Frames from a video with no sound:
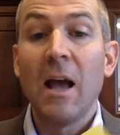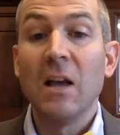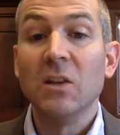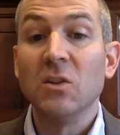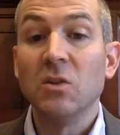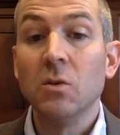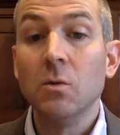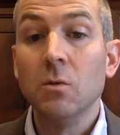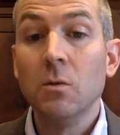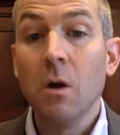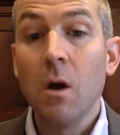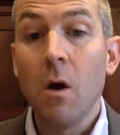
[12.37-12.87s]
as
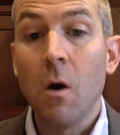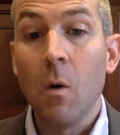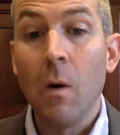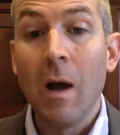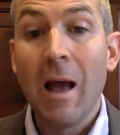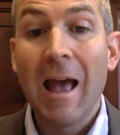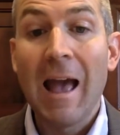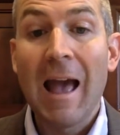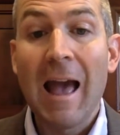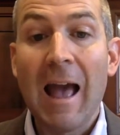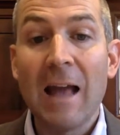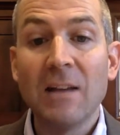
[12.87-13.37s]
you know,
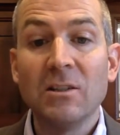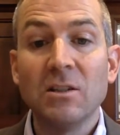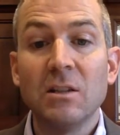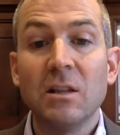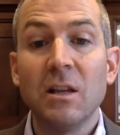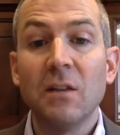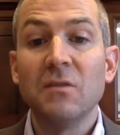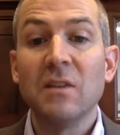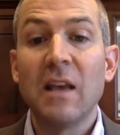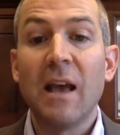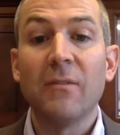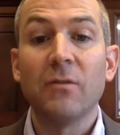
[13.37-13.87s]

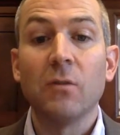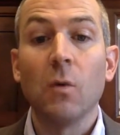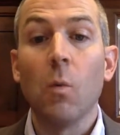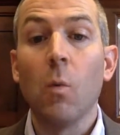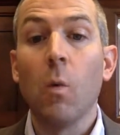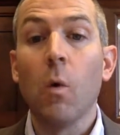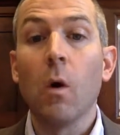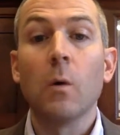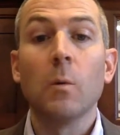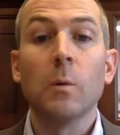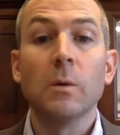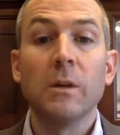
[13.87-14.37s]
adjectives have to
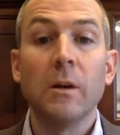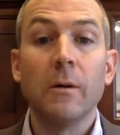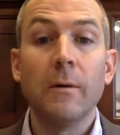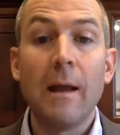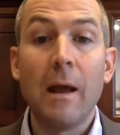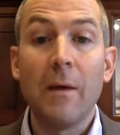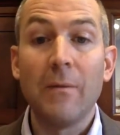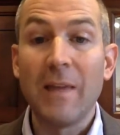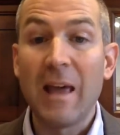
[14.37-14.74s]
work with their noun.